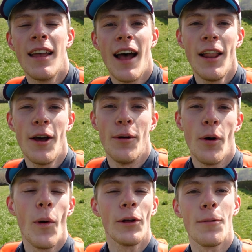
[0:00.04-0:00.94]
Hello
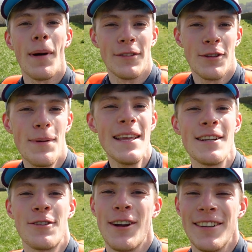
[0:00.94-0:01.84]
and welcome back to the Peak
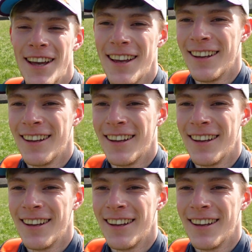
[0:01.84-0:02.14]
District.